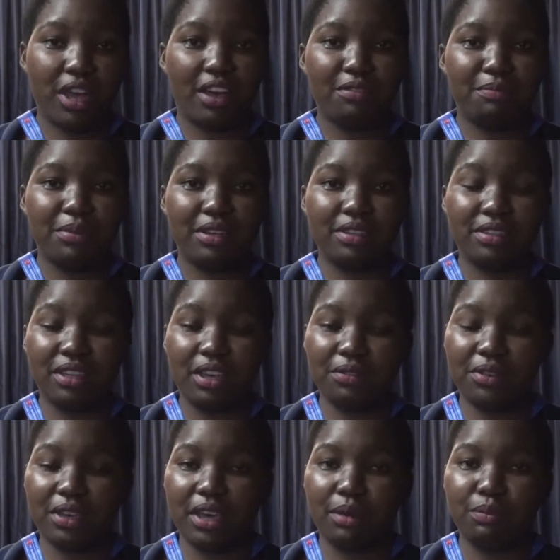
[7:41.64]
I've been
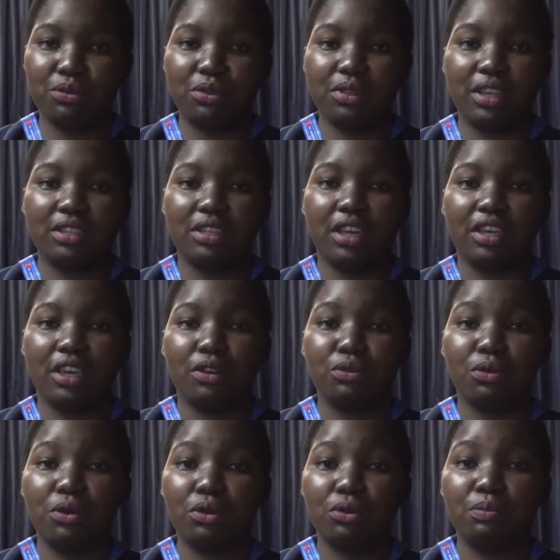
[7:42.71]
saving up so that I can
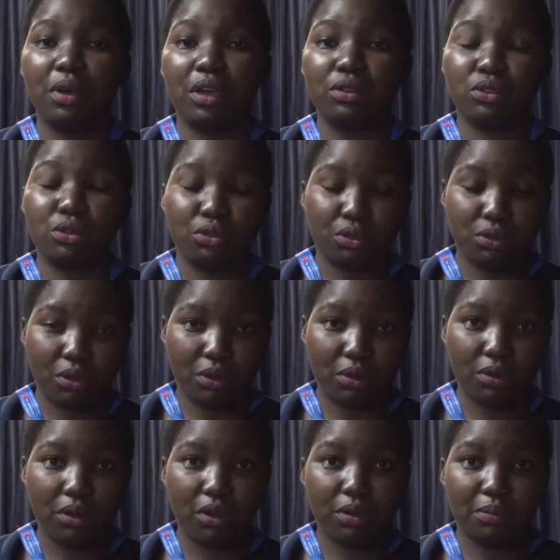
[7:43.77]
go back to
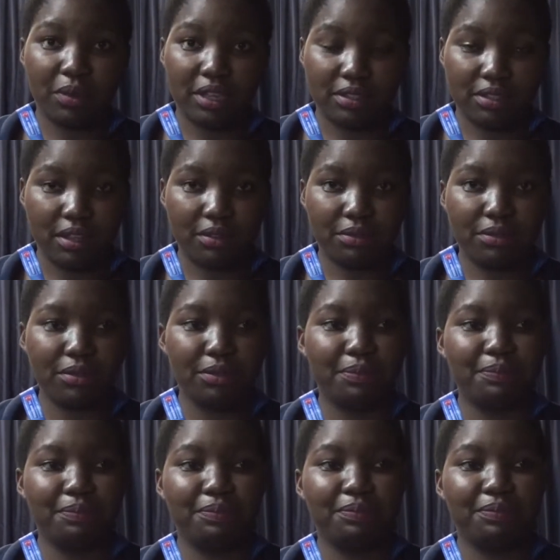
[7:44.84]
school on myself.
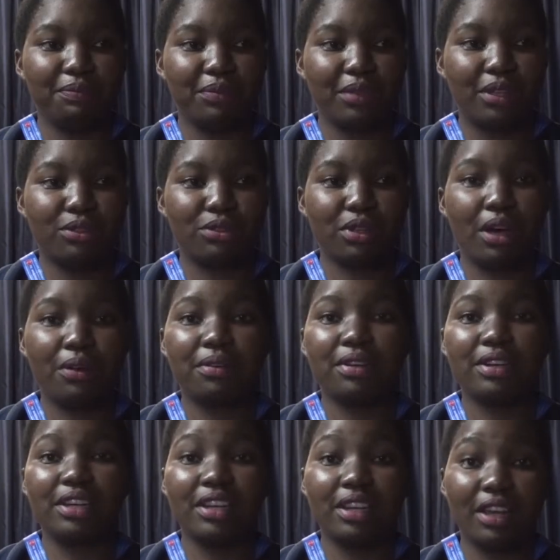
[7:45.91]
So I would
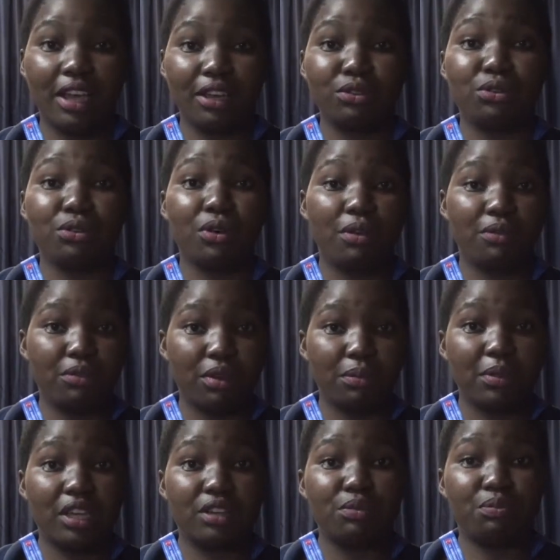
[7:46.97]
really like to
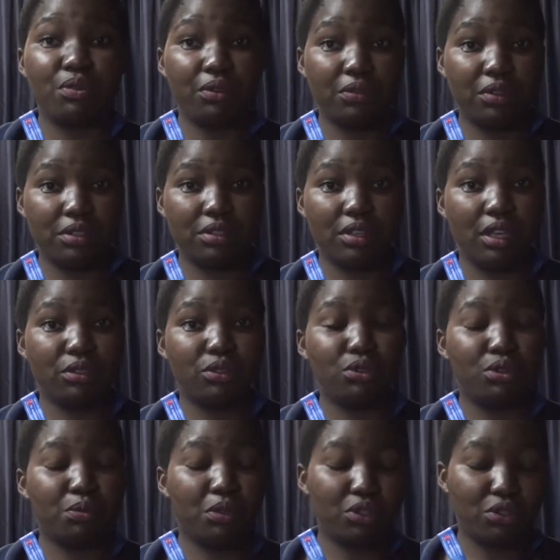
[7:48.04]
confirm that prophecy as
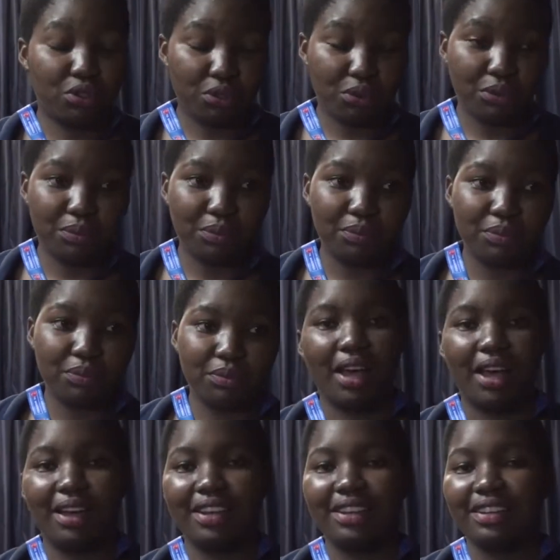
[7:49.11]
to be true.
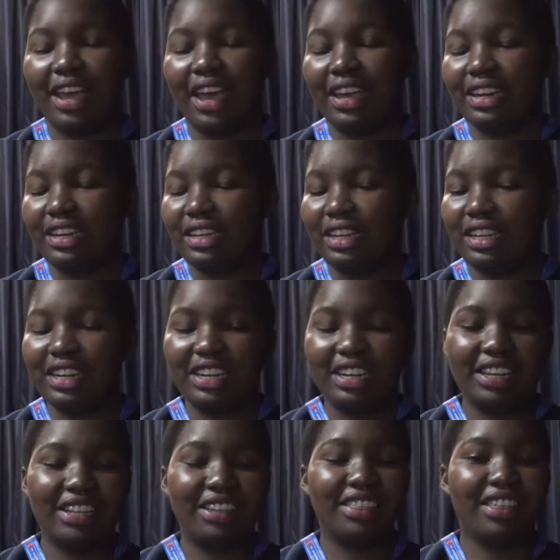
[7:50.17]
I really,
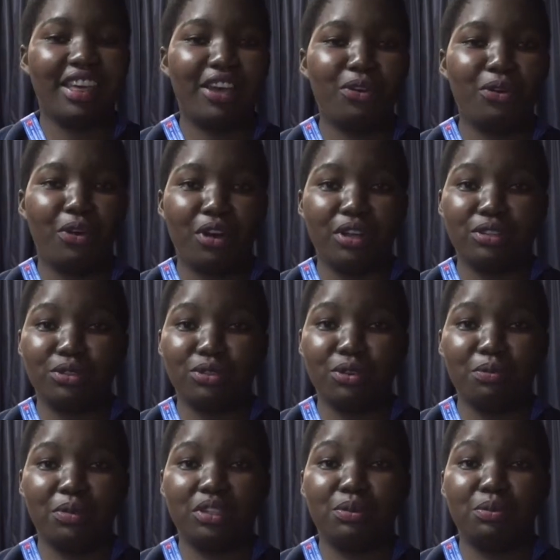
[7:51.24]
really thank God
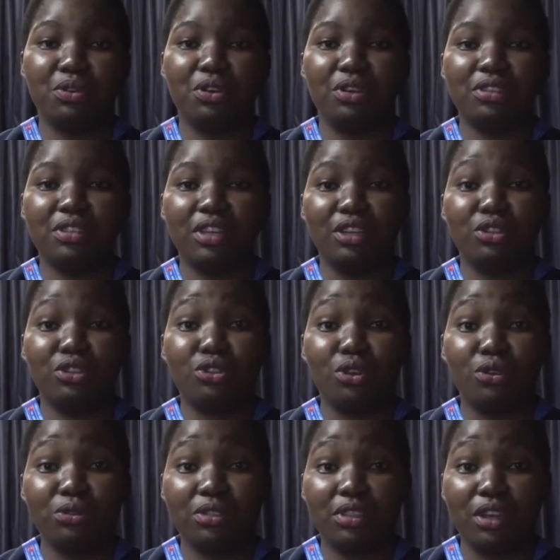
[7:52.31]
so much, because it
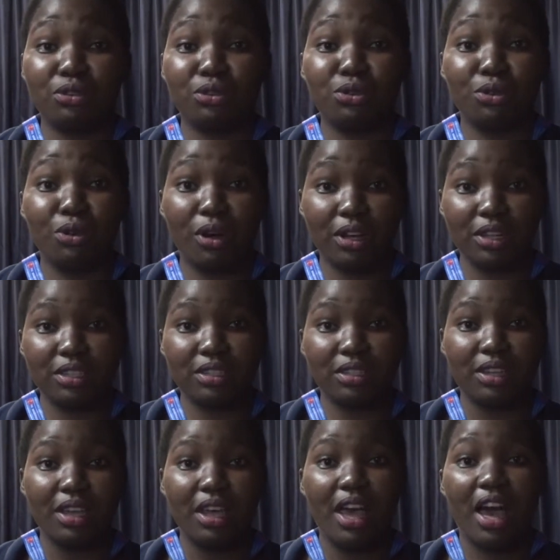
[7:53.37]
shows that to God
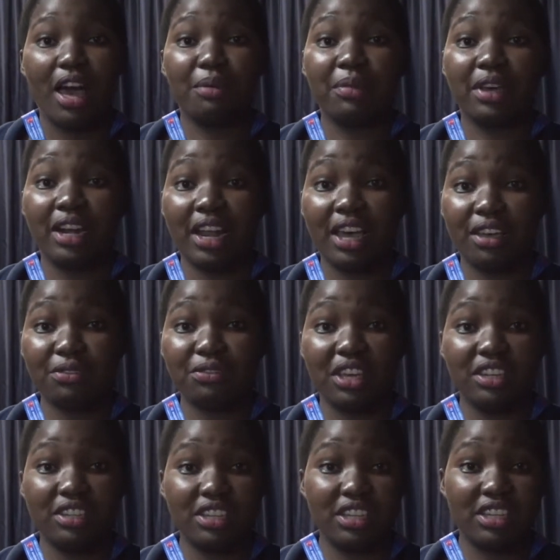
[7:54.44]
I'm alive
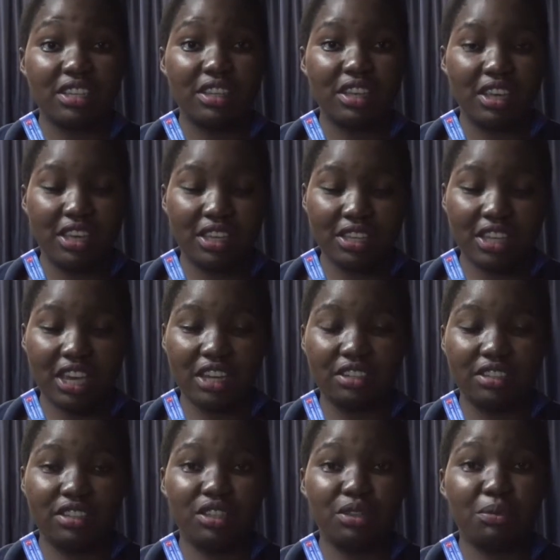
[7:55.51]
and he can
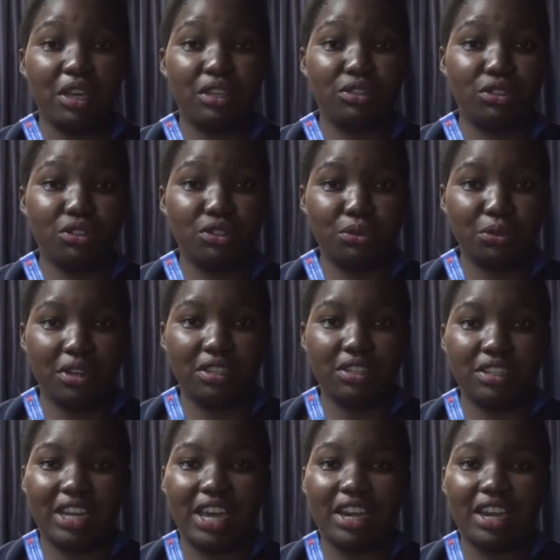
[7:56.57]
see my situation.